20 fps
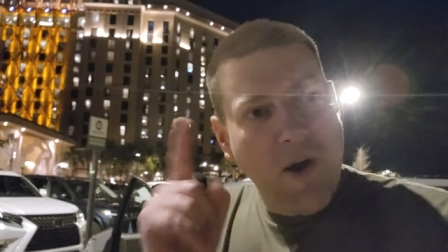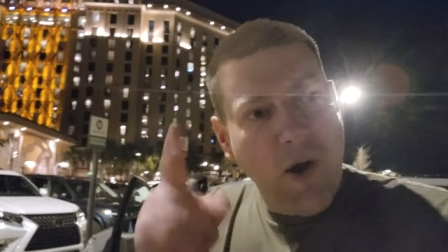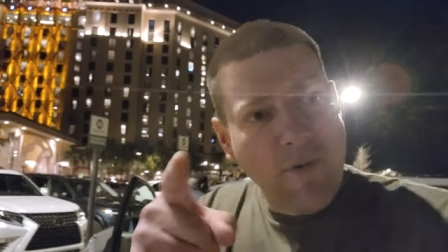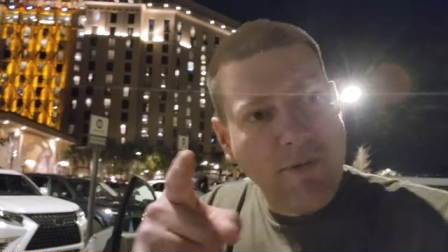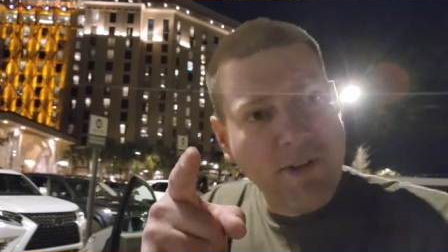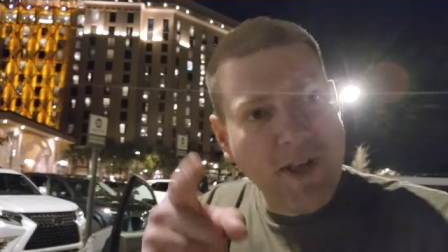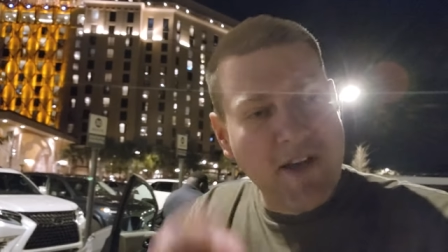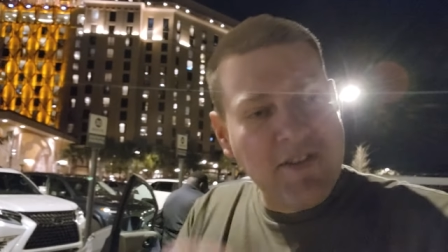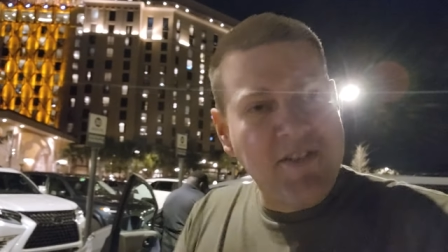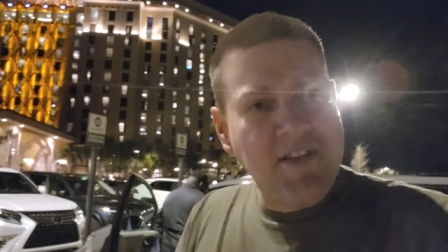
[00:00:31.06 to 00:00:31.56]

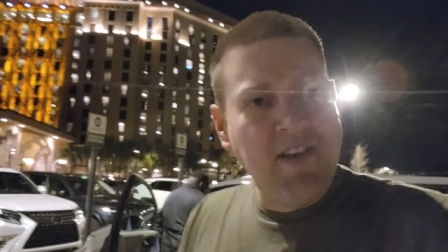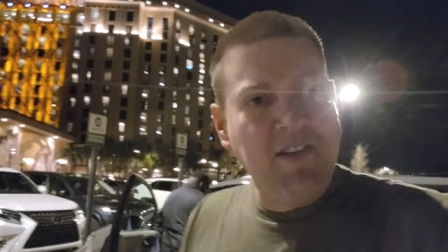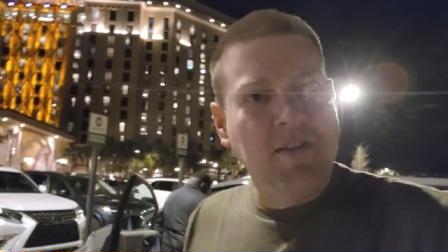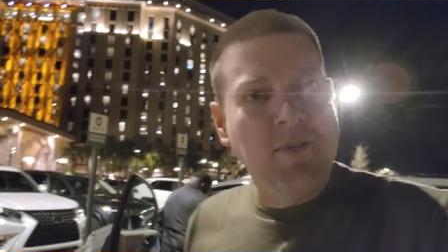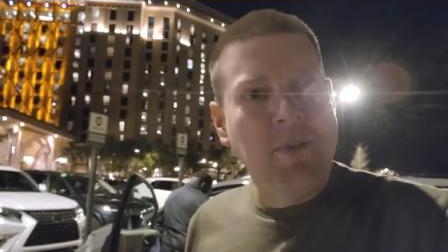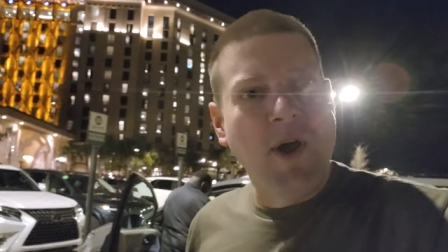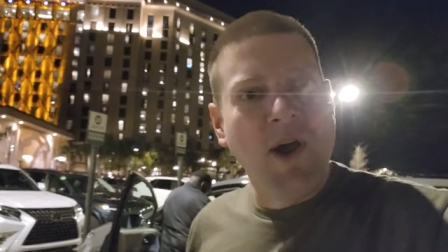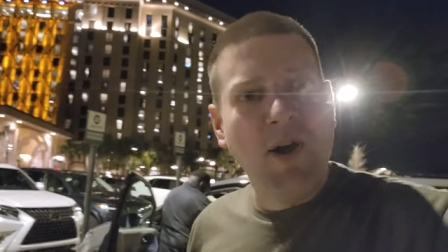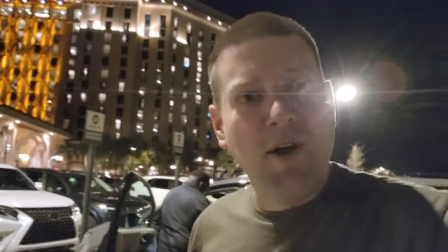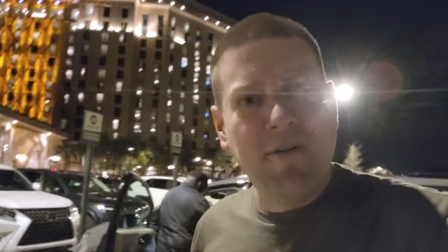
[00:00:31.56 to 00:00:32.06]
hopefully I'll see you
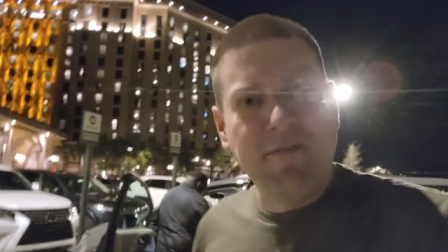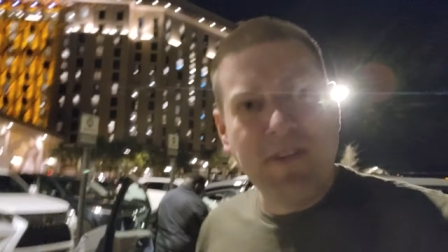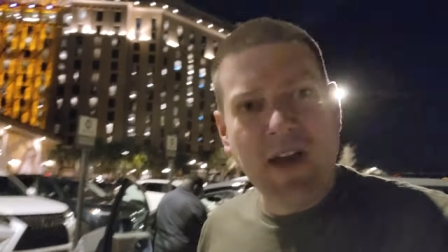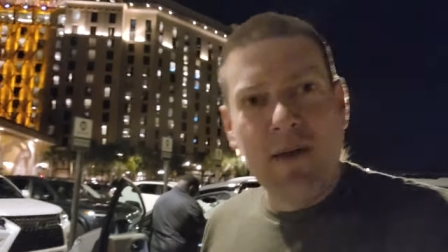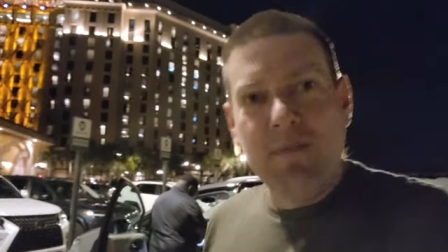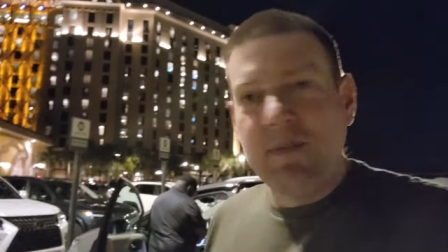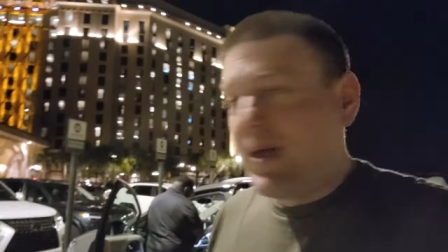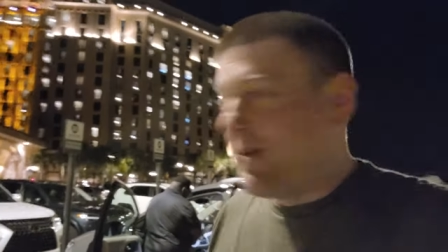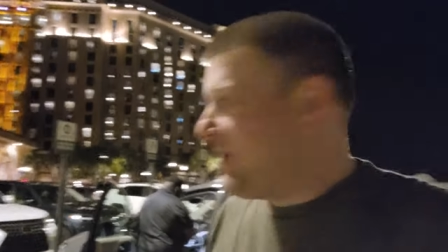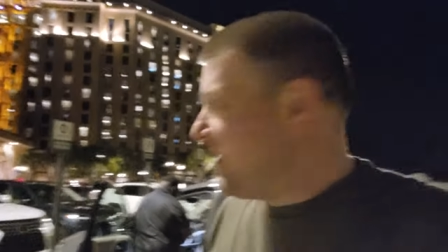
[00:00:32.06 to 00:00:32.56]
tomorrow. If
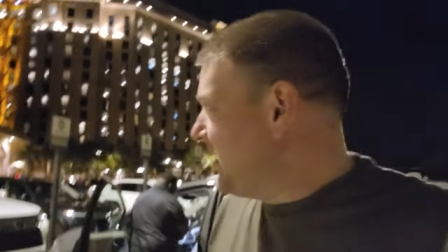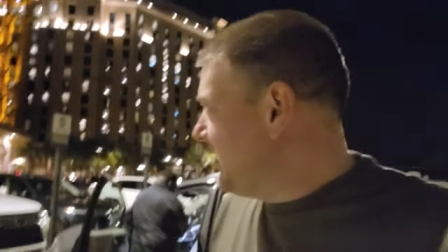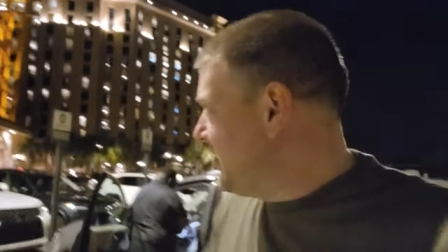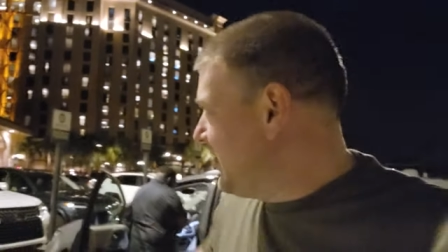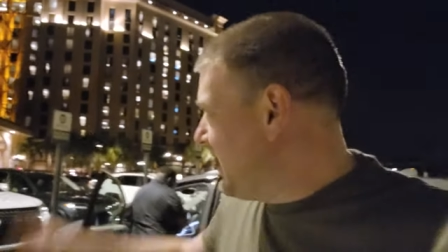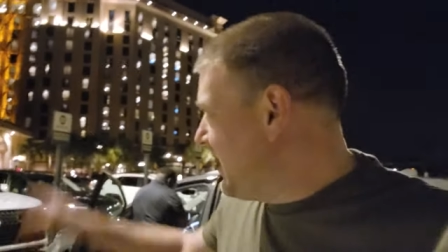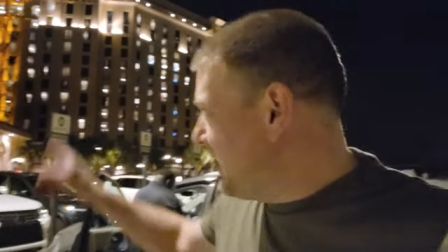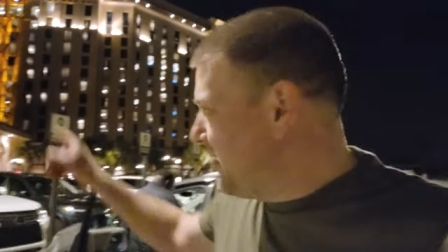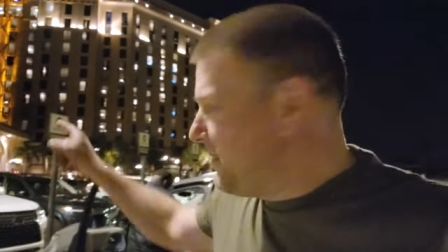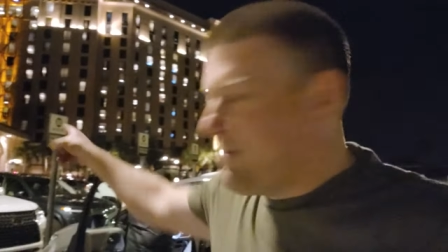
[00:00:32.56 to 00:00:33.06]
not, maybe
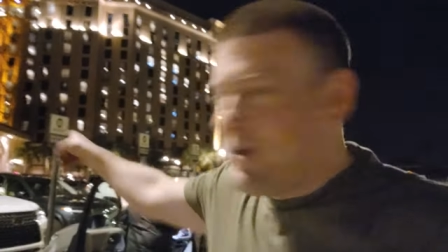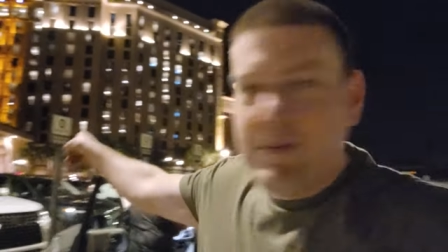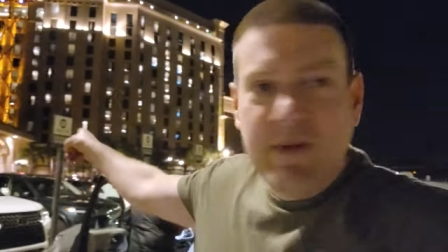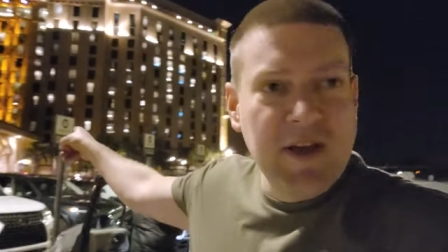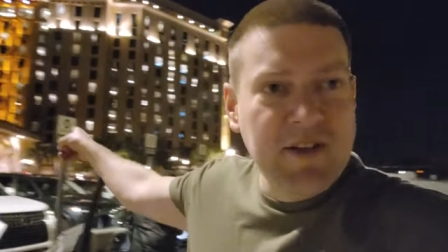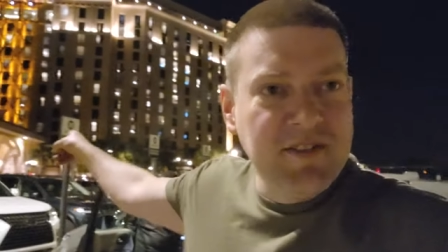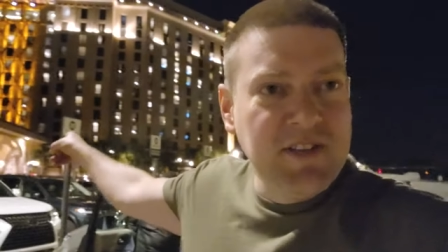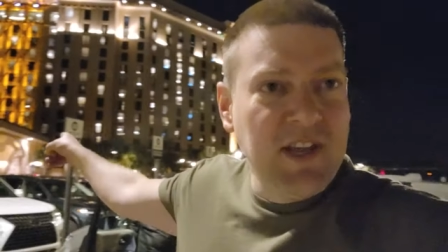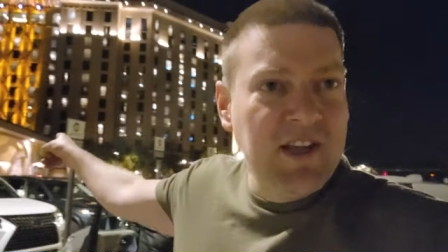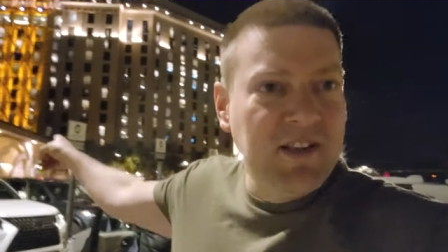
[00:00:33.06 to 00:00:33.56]
uh, maybe
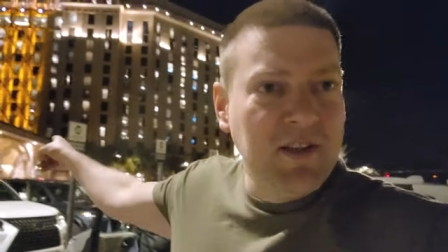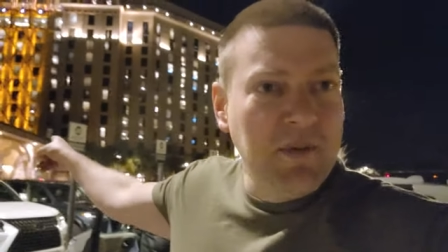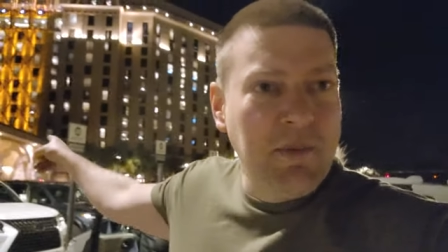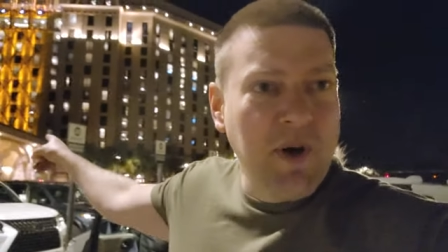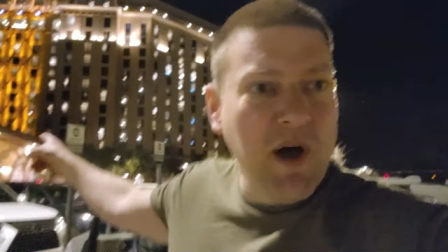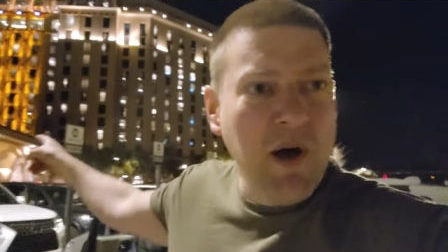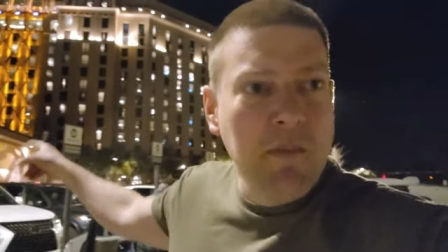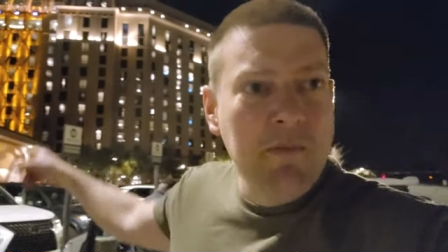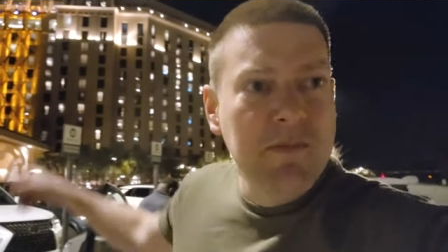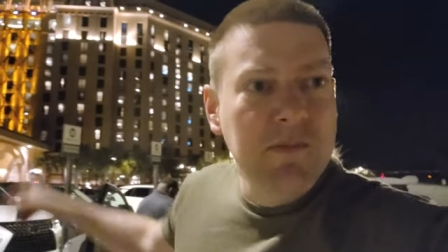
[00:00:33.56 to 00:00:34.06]
I'll see you at the
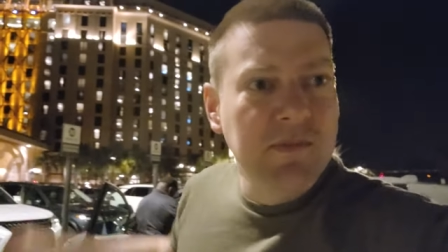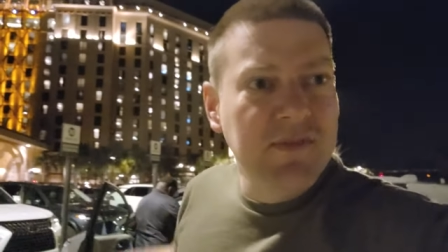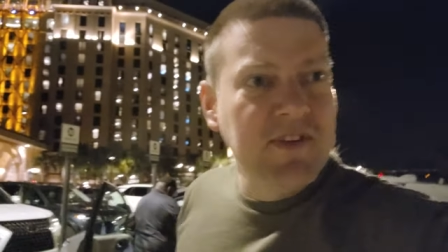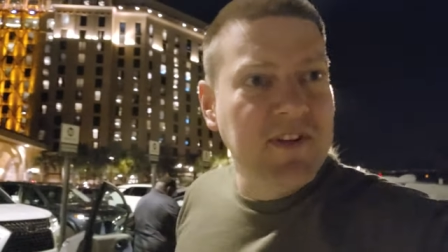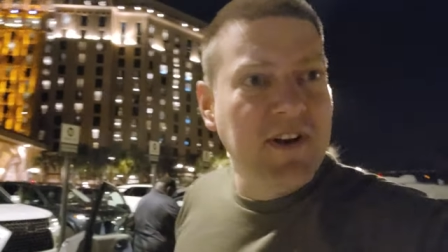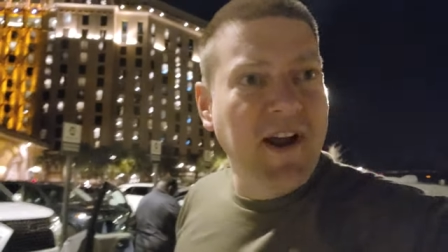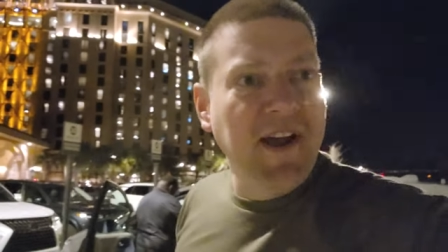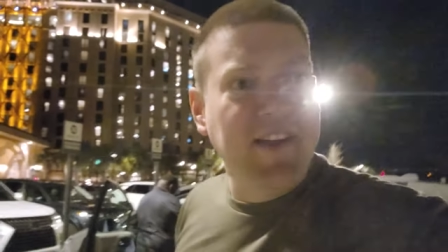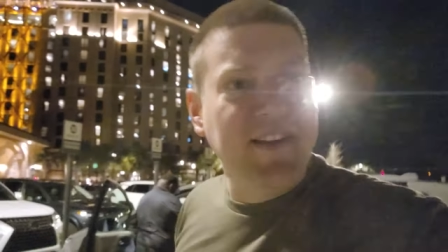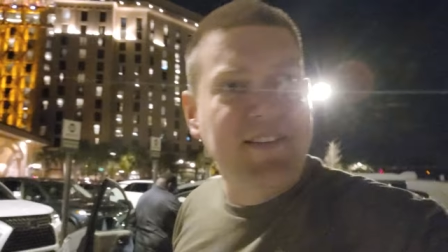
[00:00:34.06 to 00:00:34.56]
pub
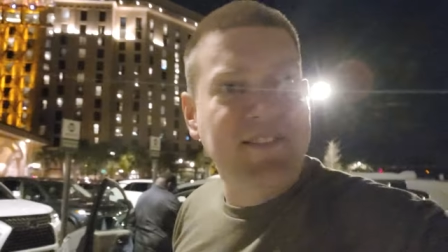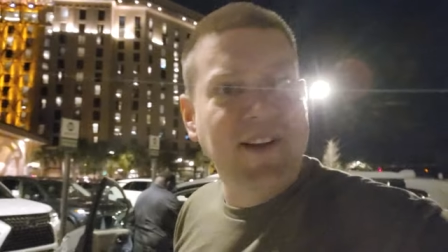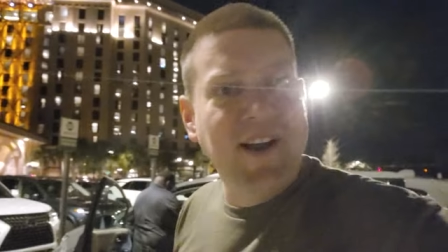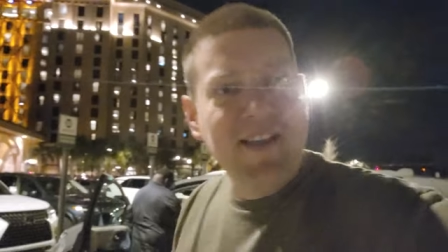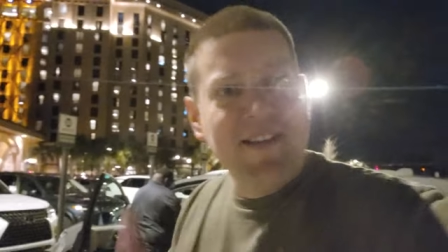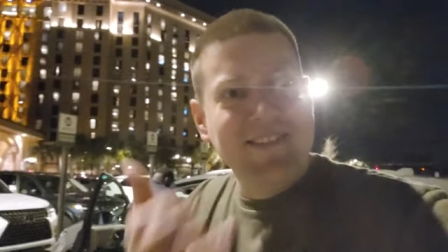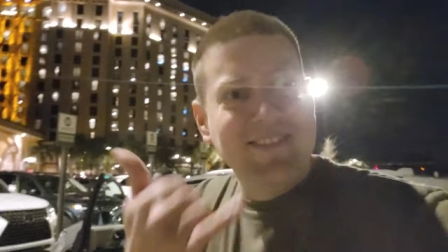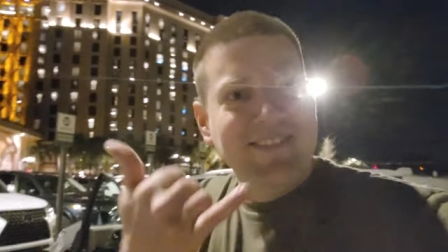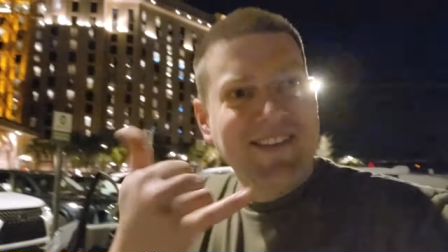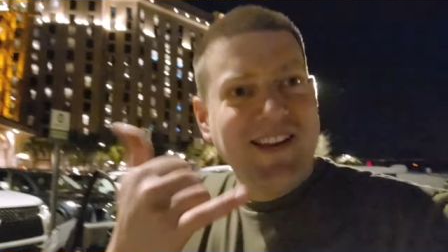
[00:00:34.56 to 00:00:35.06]
tonight,
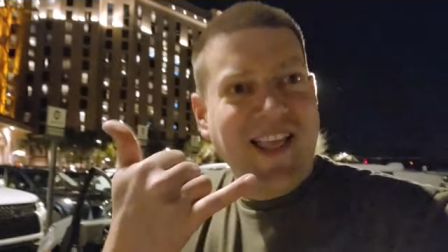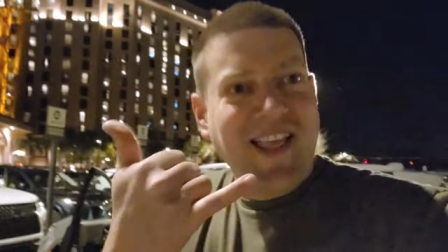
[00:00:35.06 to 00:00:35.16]
right?